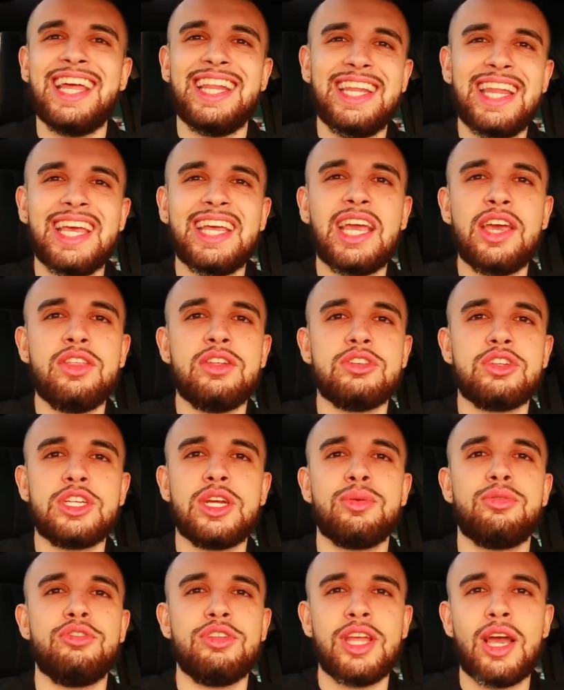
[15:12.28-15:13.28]
Link in the
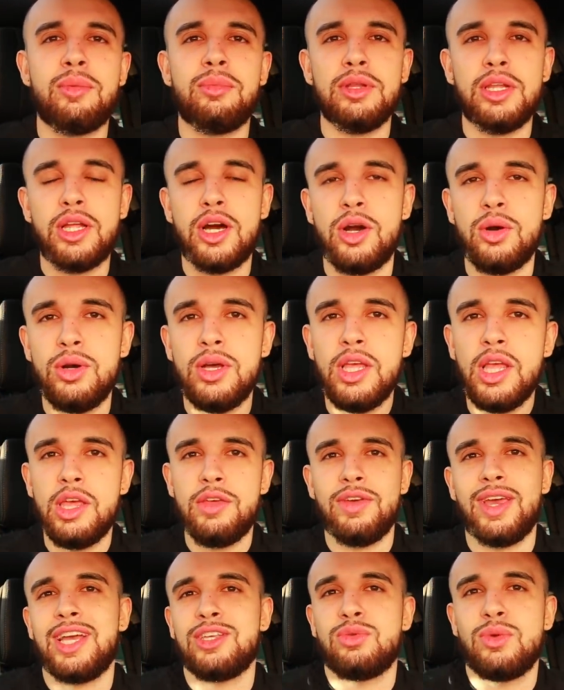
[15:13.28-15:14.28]
description down below if
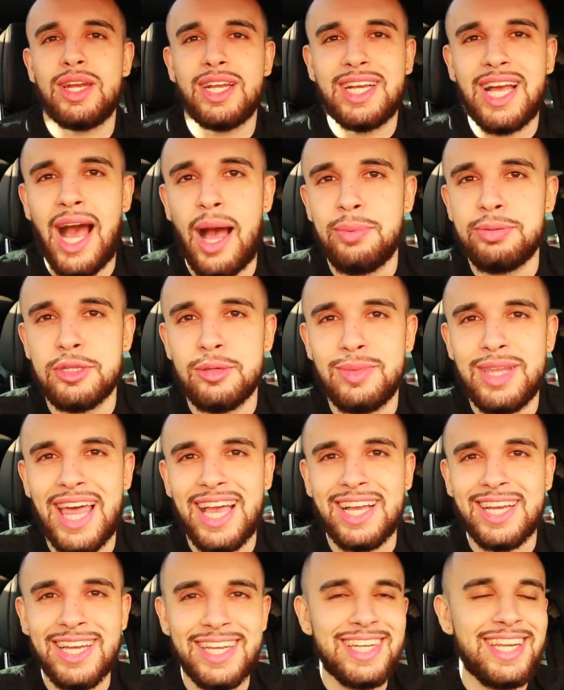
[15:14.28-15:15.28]
you guys want to cop some of
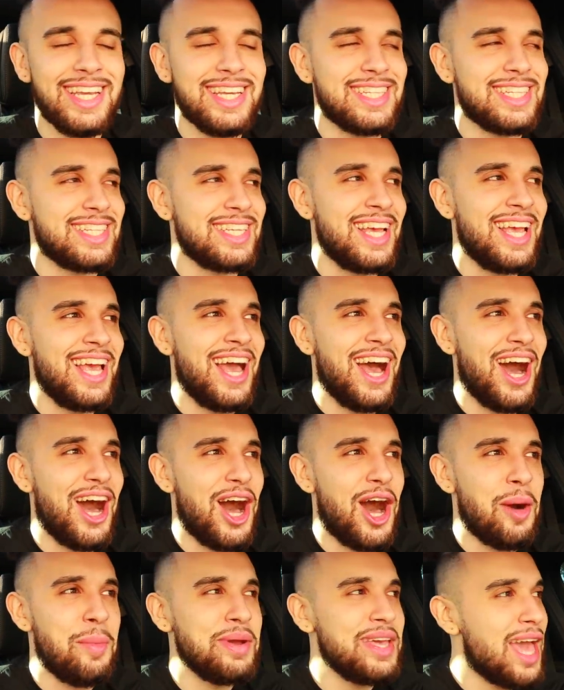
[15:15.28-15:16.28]
that goodness.
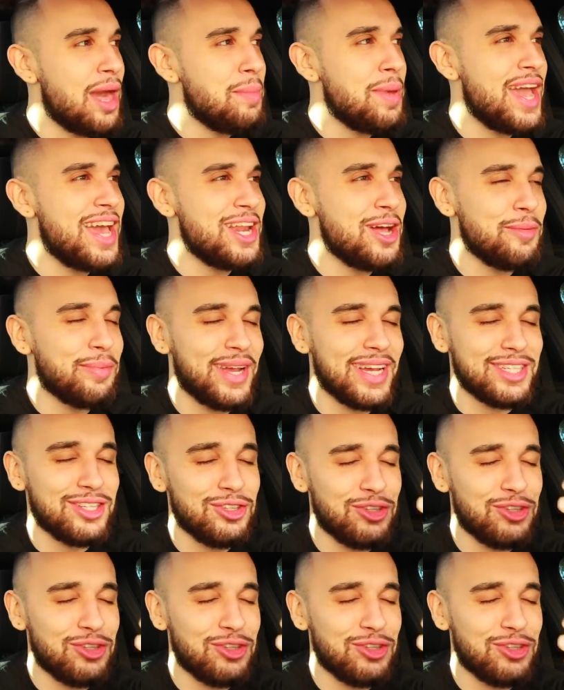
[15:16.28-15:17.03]
Um, but yeah, man, hope you guys